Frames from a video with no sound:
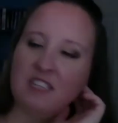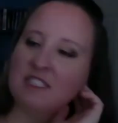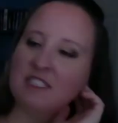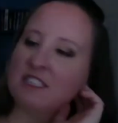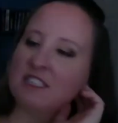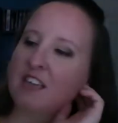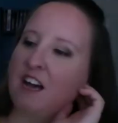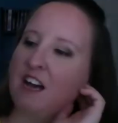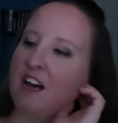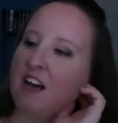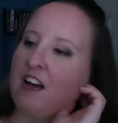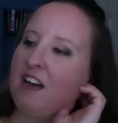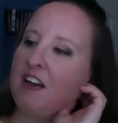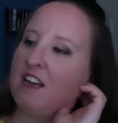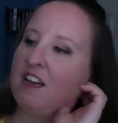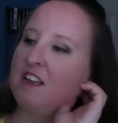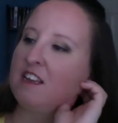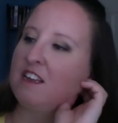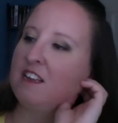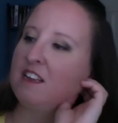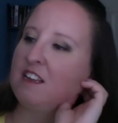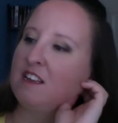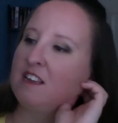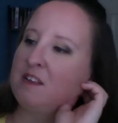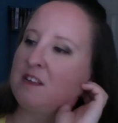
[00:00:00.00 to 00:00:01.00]
got
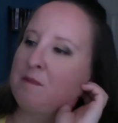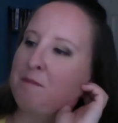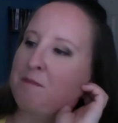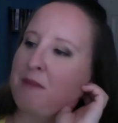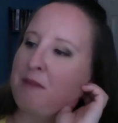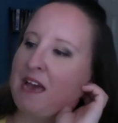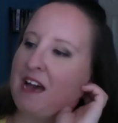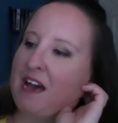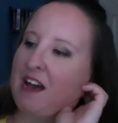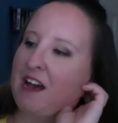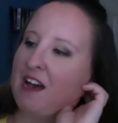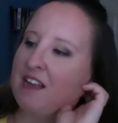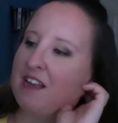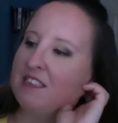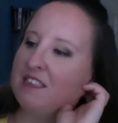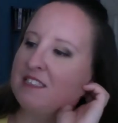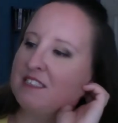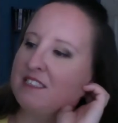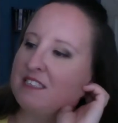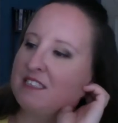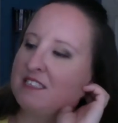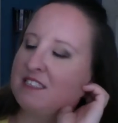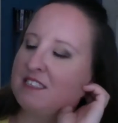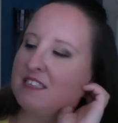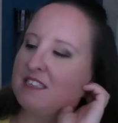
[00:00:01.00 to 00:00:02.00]
bats,
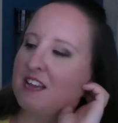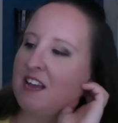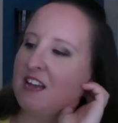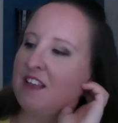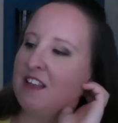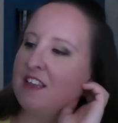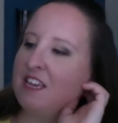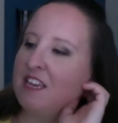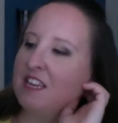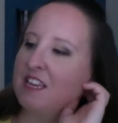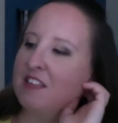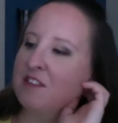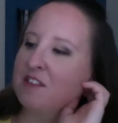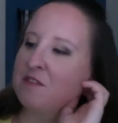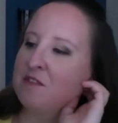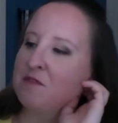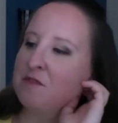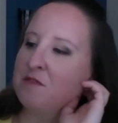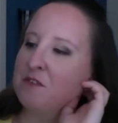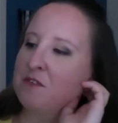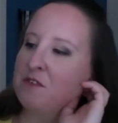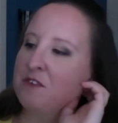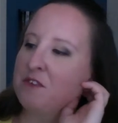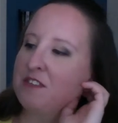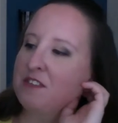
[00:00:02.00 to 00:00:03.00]
it's got like the
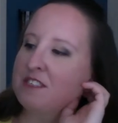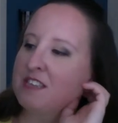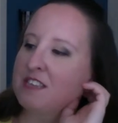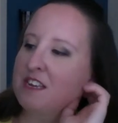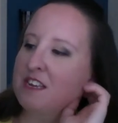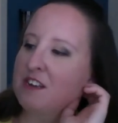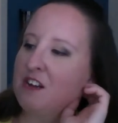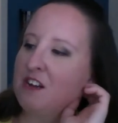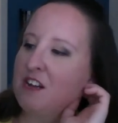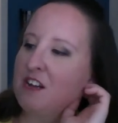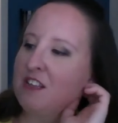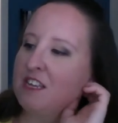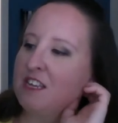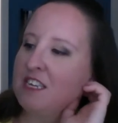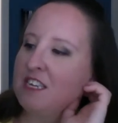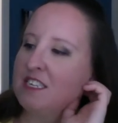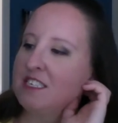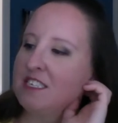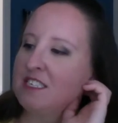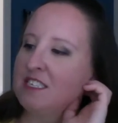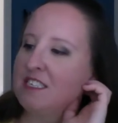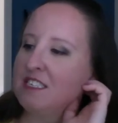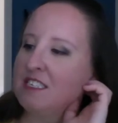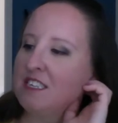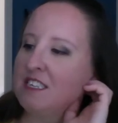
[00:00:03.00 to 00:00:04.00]
fruit is kind of all like
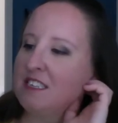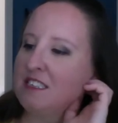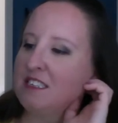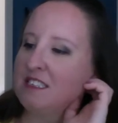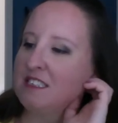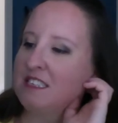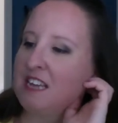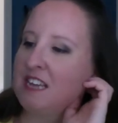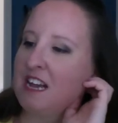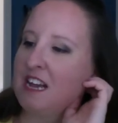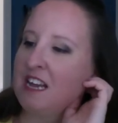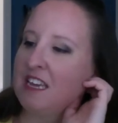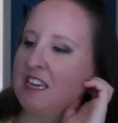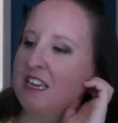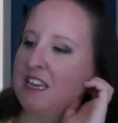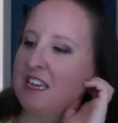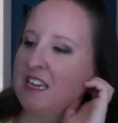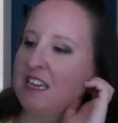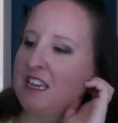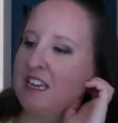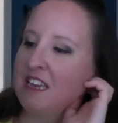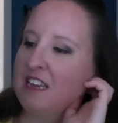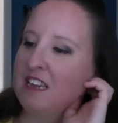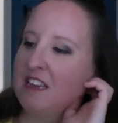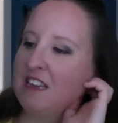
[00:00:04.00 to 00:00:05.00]

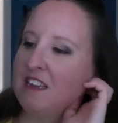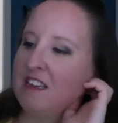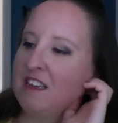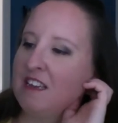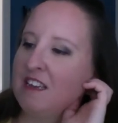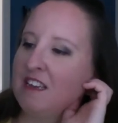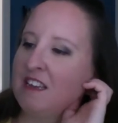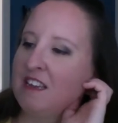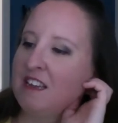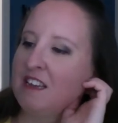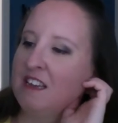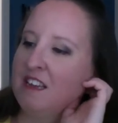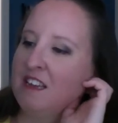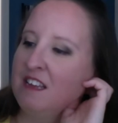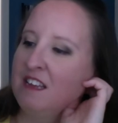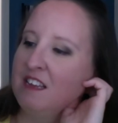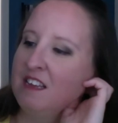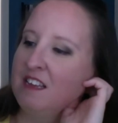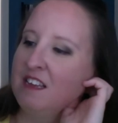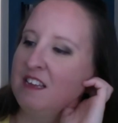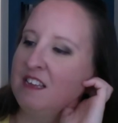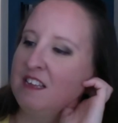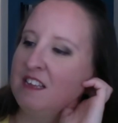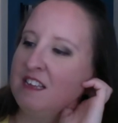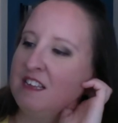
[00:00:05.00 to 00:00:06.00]
dying.
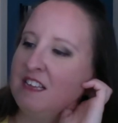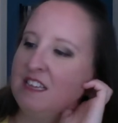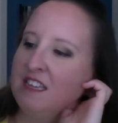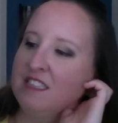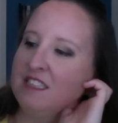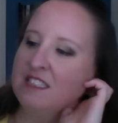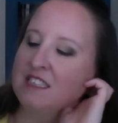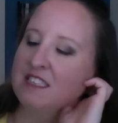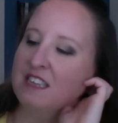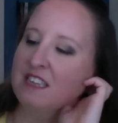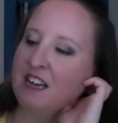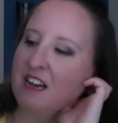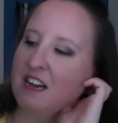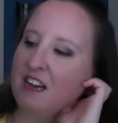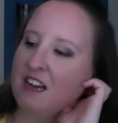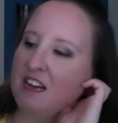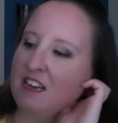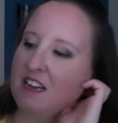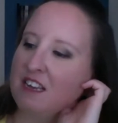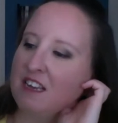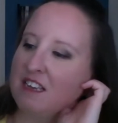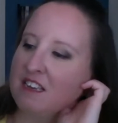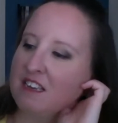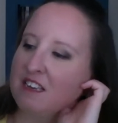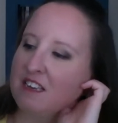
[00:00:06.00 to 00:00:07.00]
It's
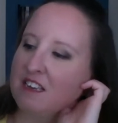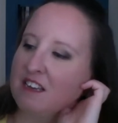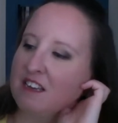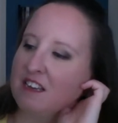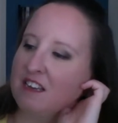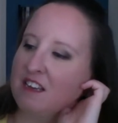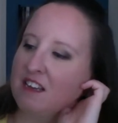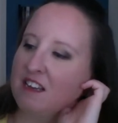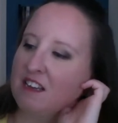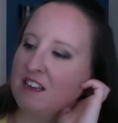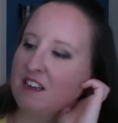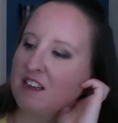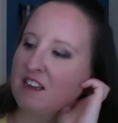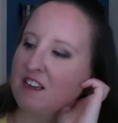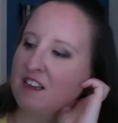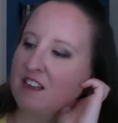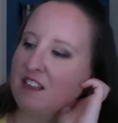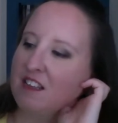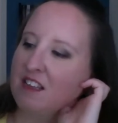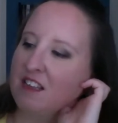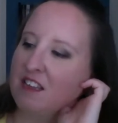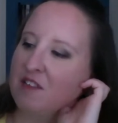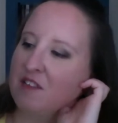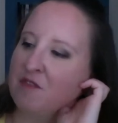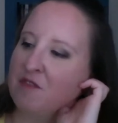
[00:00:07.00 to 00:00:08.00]
got
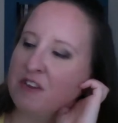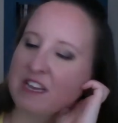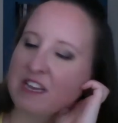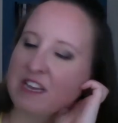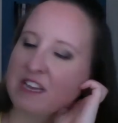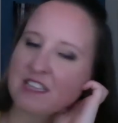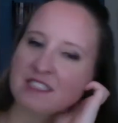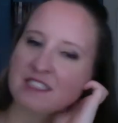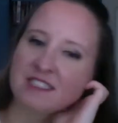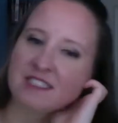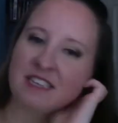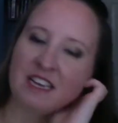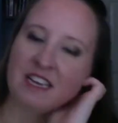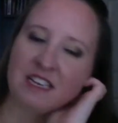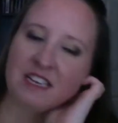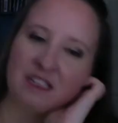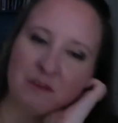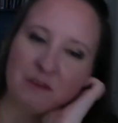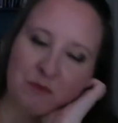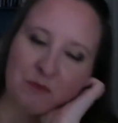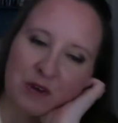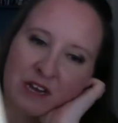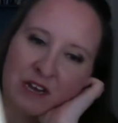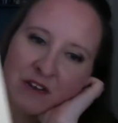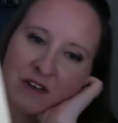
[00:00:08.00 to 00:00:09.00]
like Frankenstein, and the
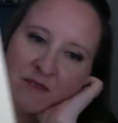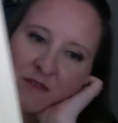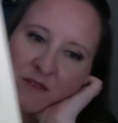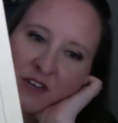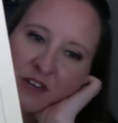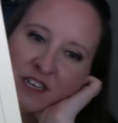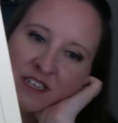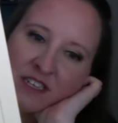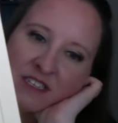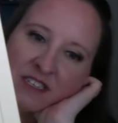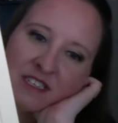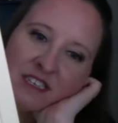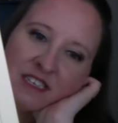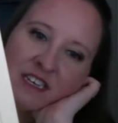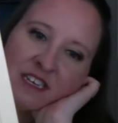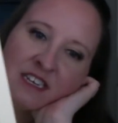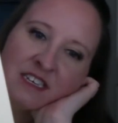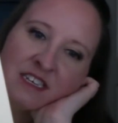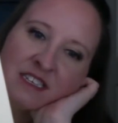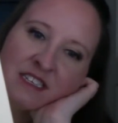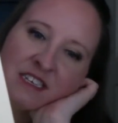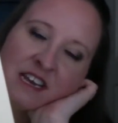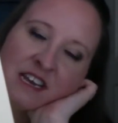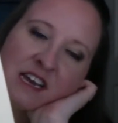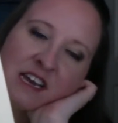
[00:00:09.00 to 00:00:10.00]
Bride of Frankenstein
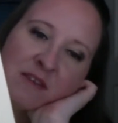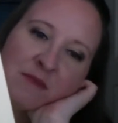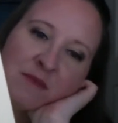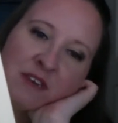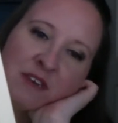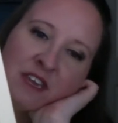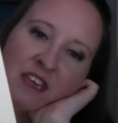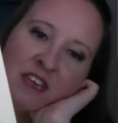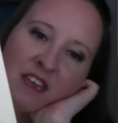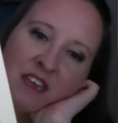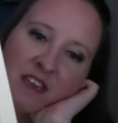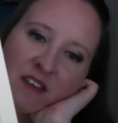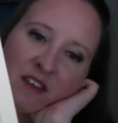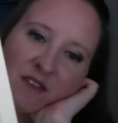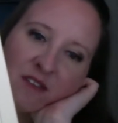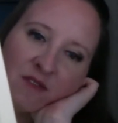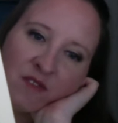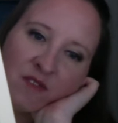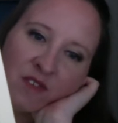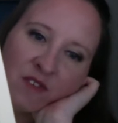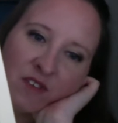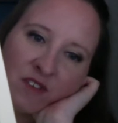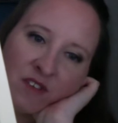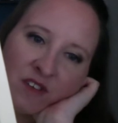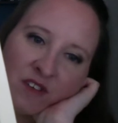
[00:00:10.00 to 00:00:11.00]
is Adam and Eve.
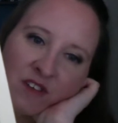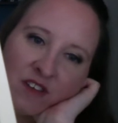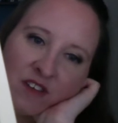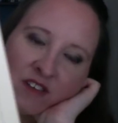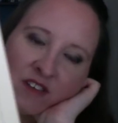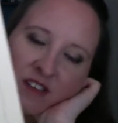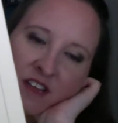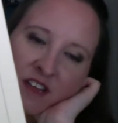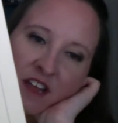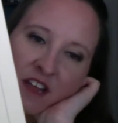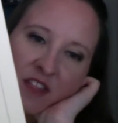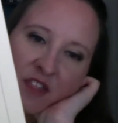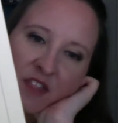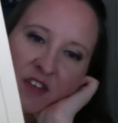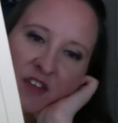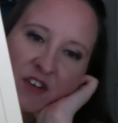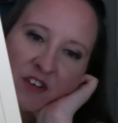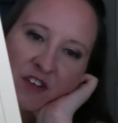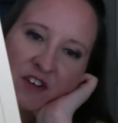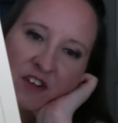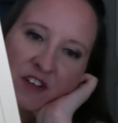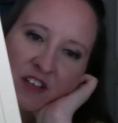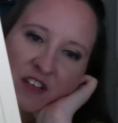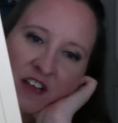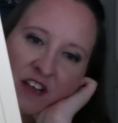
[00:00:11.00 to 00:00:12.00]
It's got
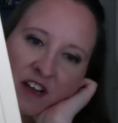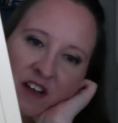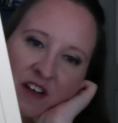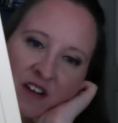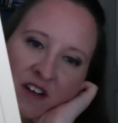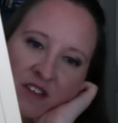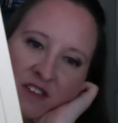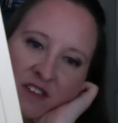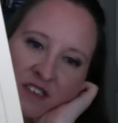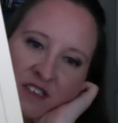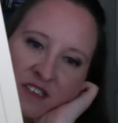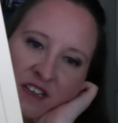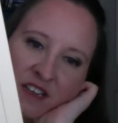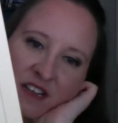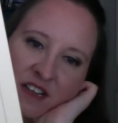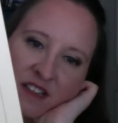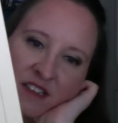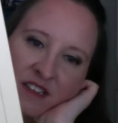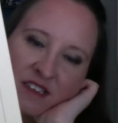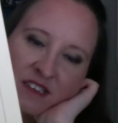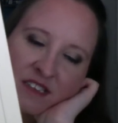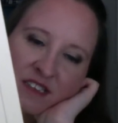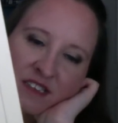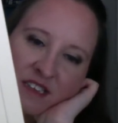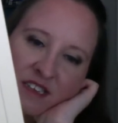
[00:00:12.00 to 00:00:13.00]
thunderclouds, it's got the
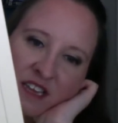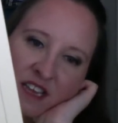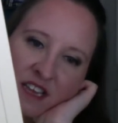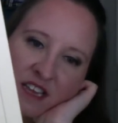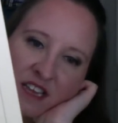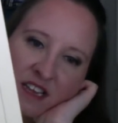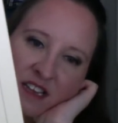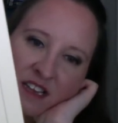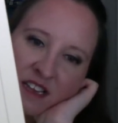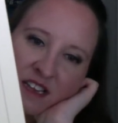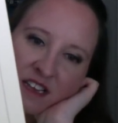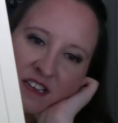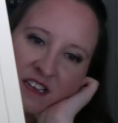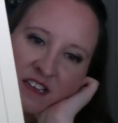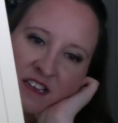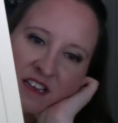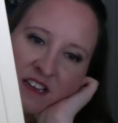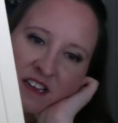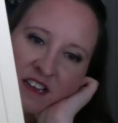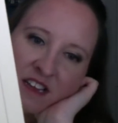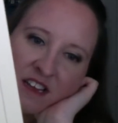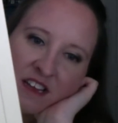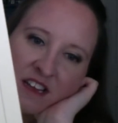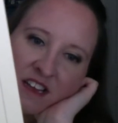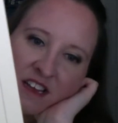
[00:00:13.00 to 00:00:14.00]
snake,
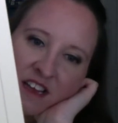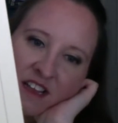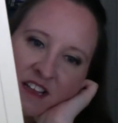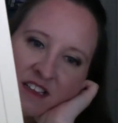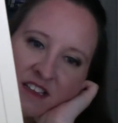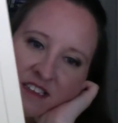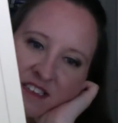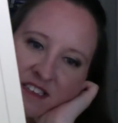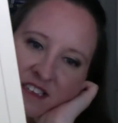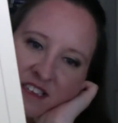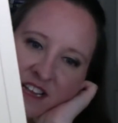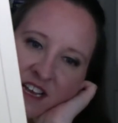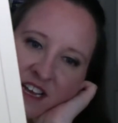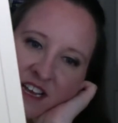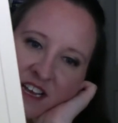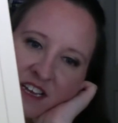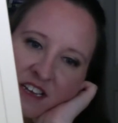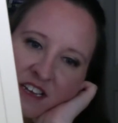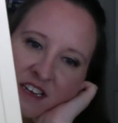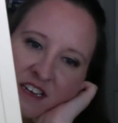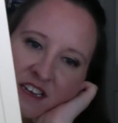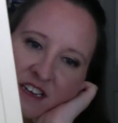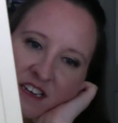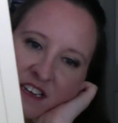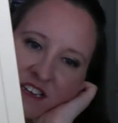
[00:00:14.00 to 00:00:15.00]
and then it's got
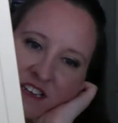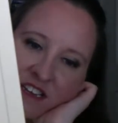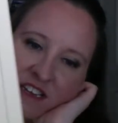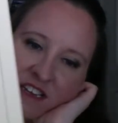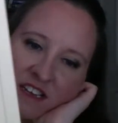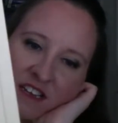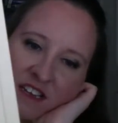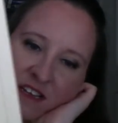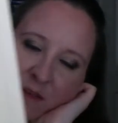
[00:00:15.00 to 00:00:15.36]
a